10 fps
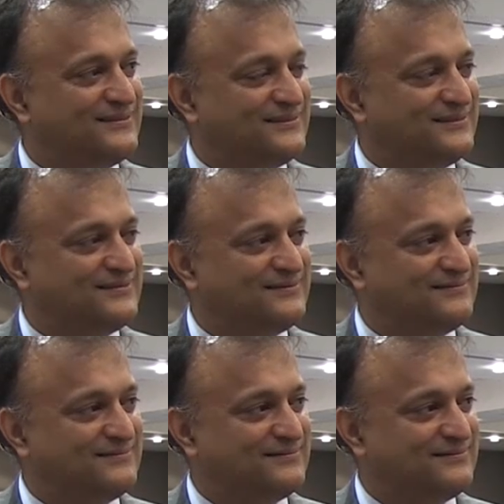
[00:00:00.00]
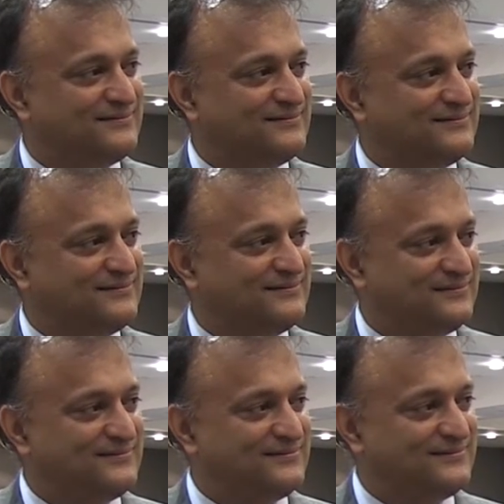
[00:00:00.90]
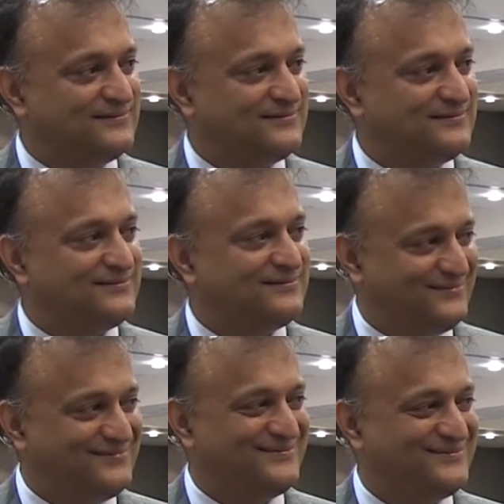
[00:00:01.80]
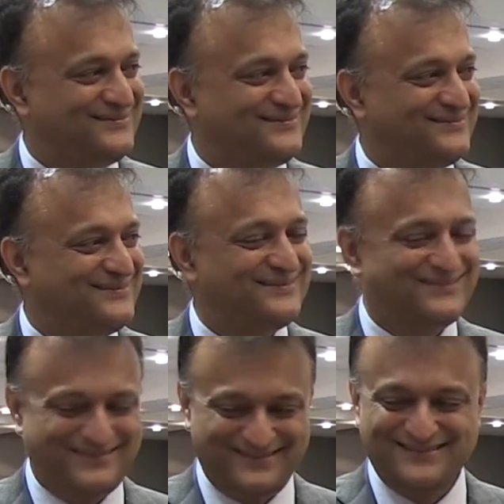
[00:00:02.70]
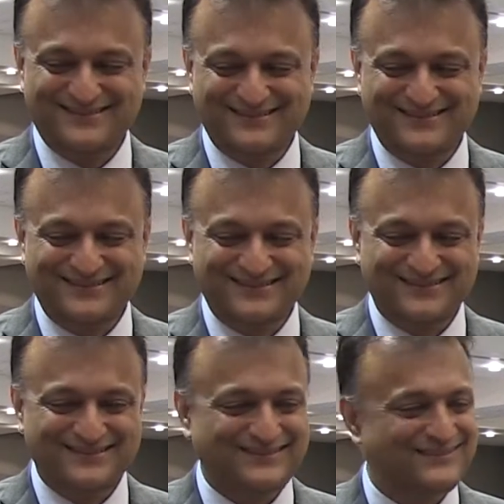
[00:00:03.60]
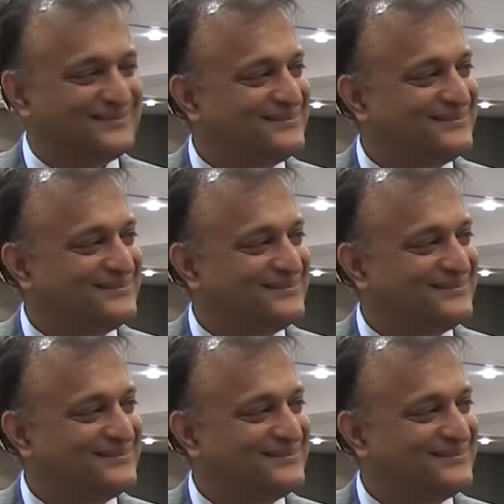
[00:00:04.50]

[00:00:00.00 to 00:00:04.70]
(silent)